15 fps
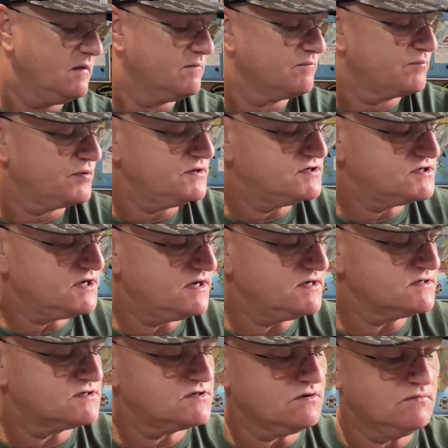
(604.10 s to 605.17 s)
Appreciate
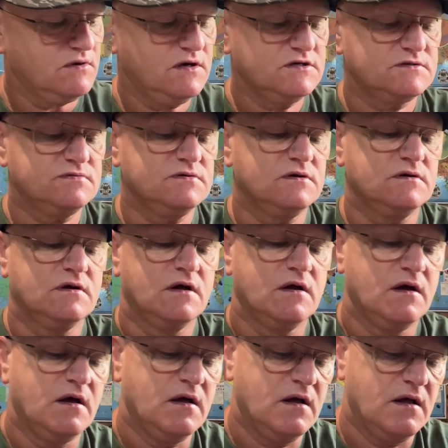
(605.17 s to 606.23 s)
it so much.
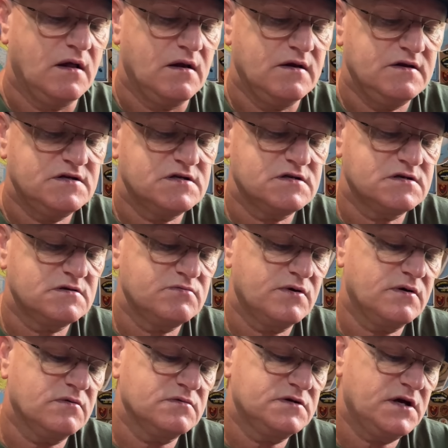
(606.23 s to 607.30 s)
We're
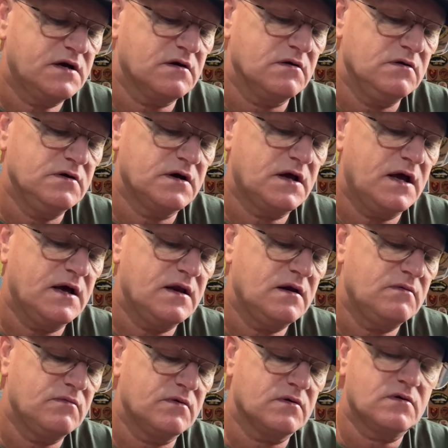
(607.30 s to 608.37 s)
gonna take a look at
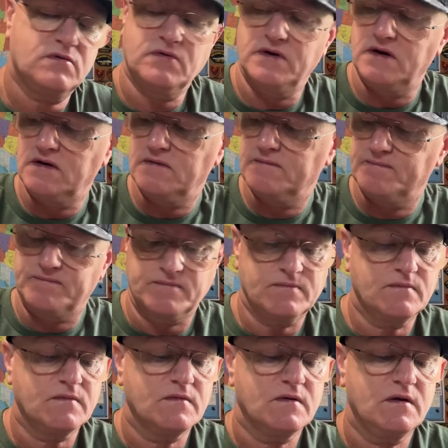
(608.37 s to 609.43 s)
it real quick.
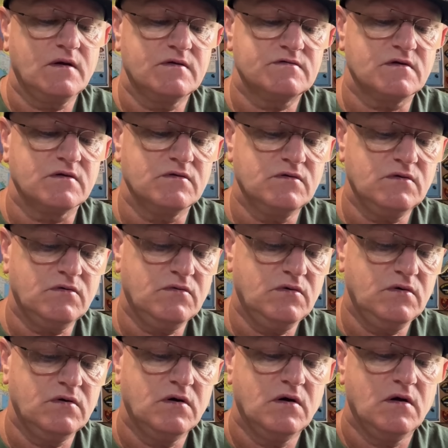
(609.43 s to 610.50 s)
There's a
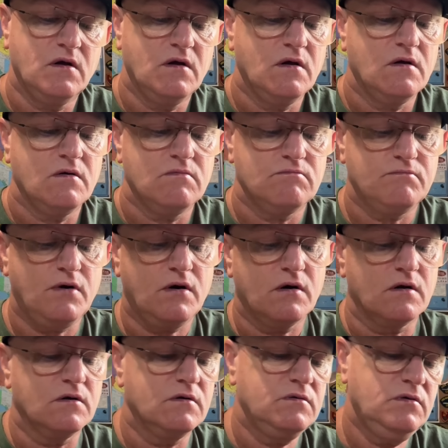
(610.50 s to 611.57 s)
little
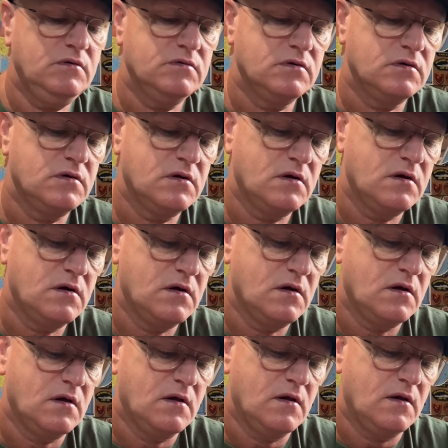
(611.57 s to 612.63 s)
Barlow.
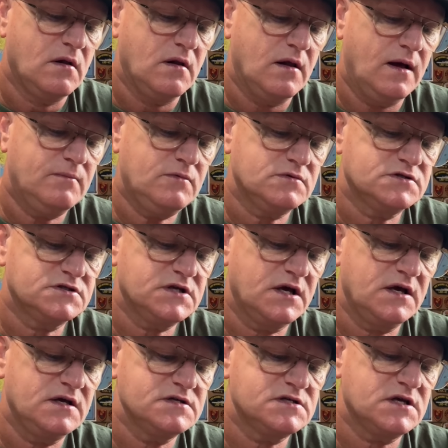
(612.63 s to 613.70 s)
I'm gonna
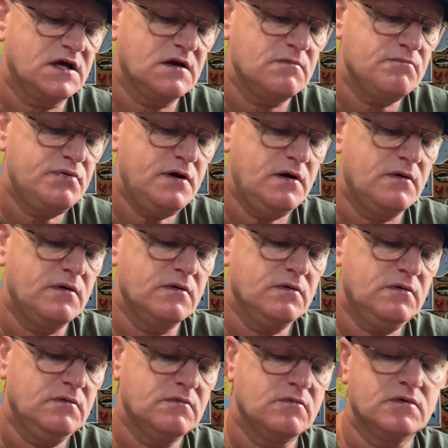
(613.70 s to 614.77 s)
say it's an Imperial
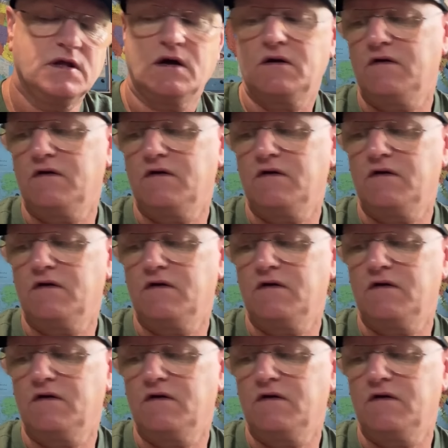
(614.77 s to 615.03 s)
without